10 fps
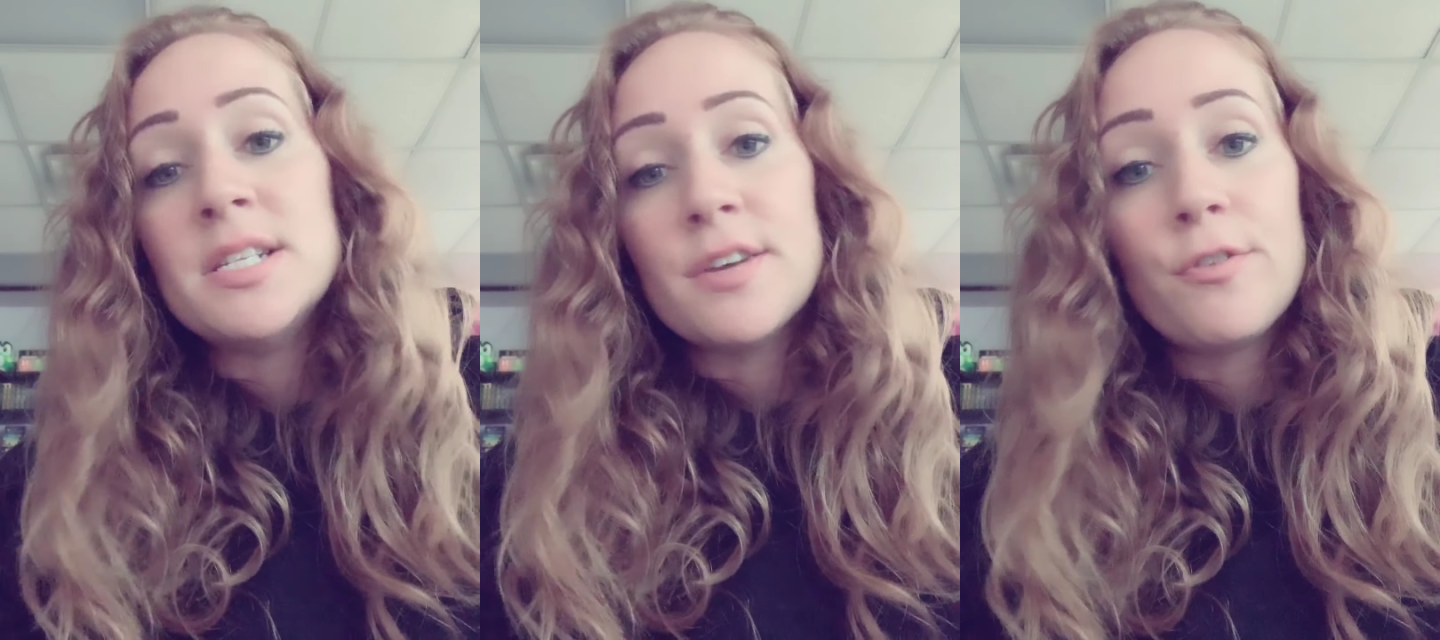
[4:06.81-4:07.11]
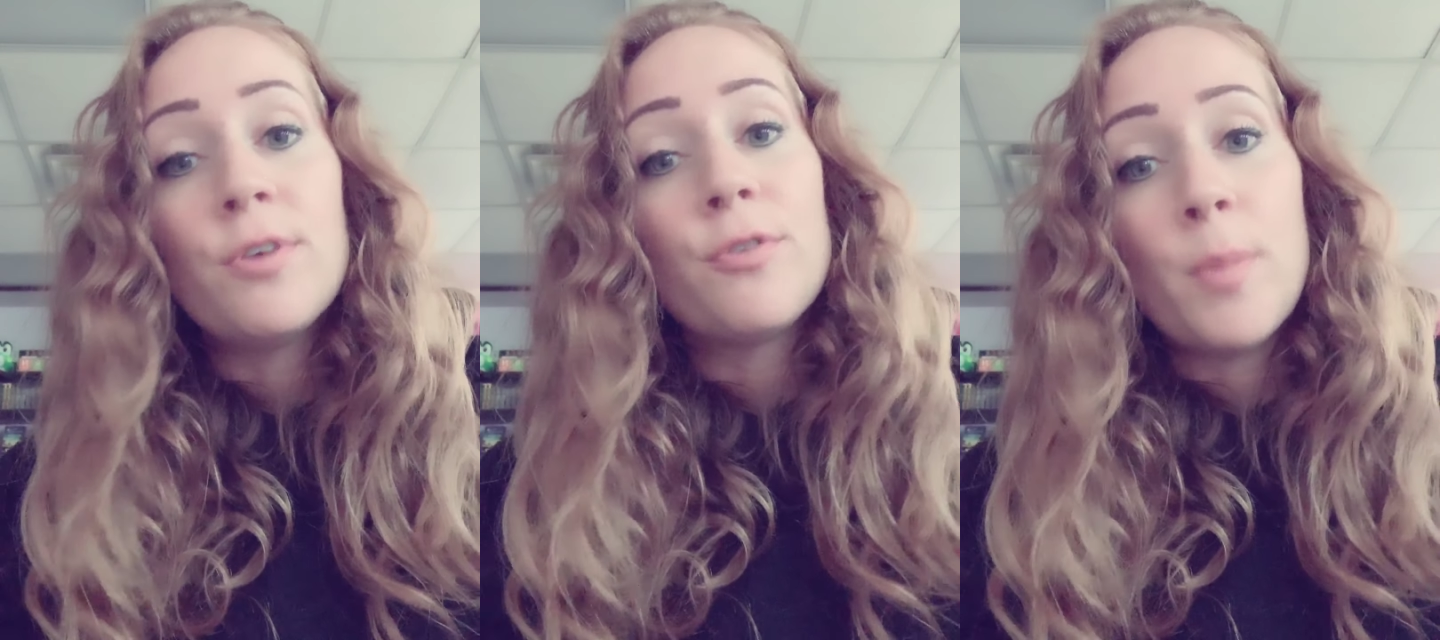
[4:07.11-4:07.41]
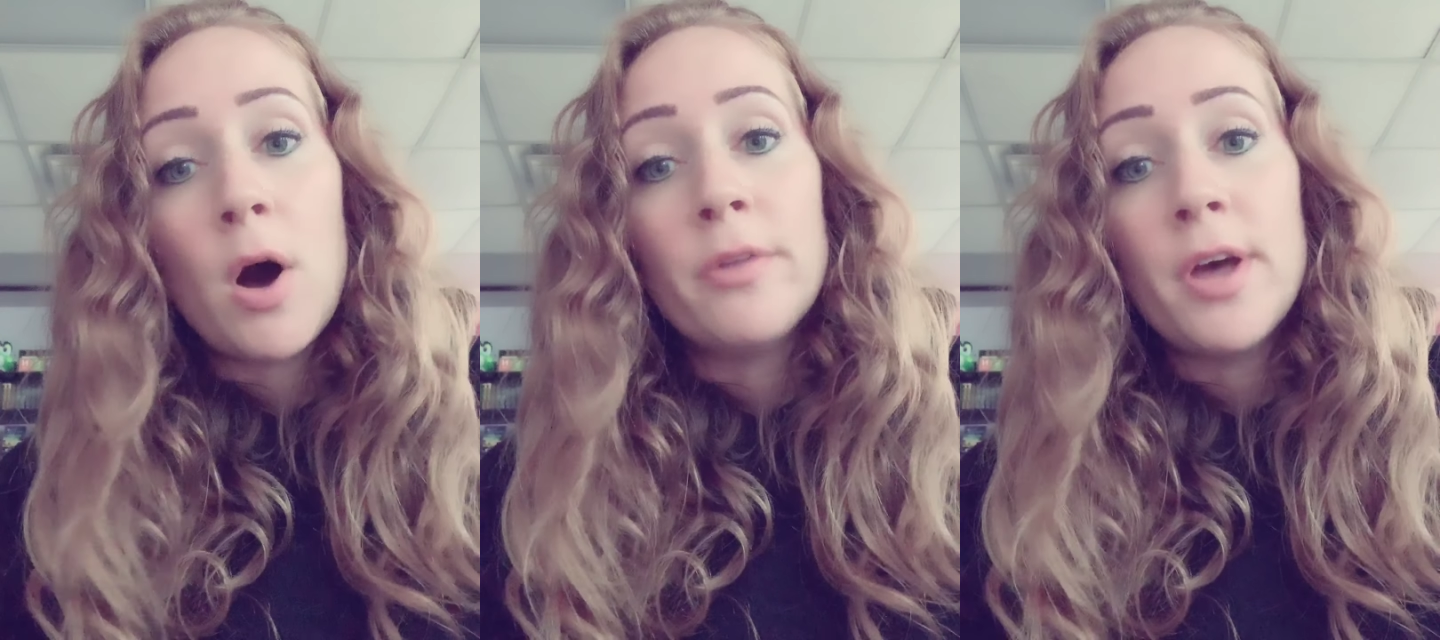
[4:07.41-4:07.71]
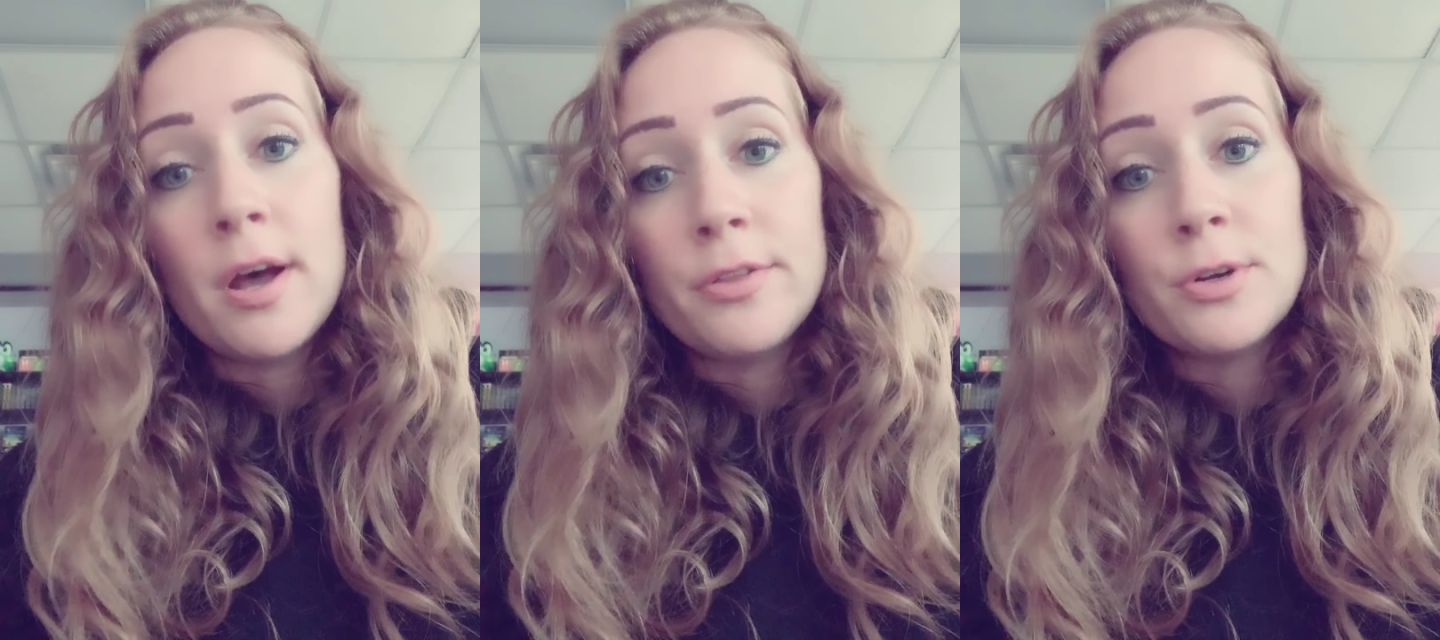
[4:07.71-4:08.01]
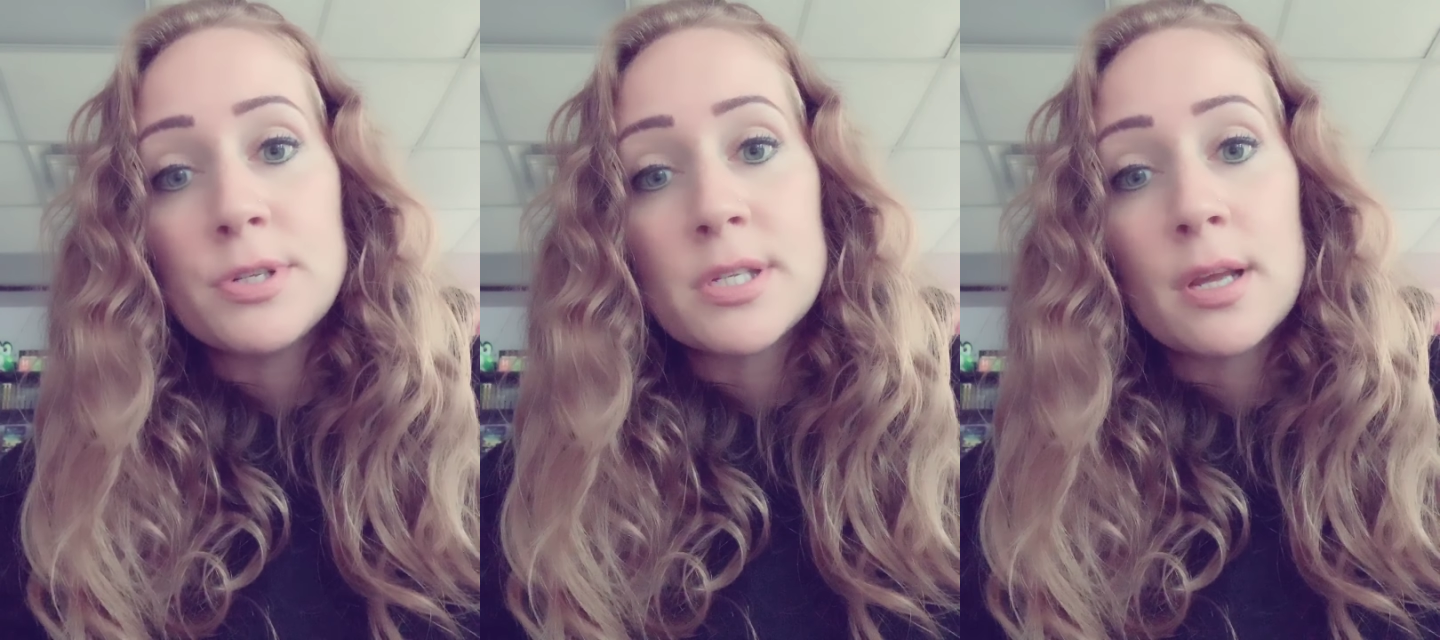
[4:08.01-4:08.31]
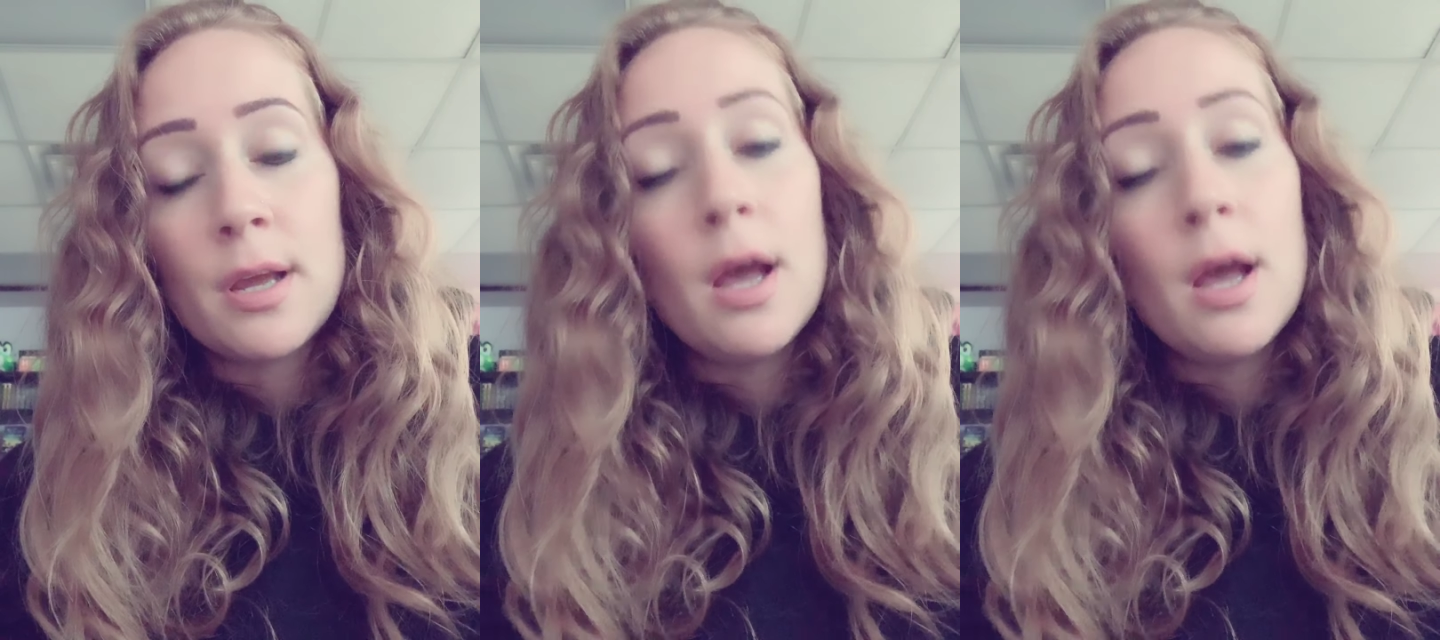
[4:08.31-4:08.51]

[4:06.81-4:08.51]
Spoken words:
different from all the others,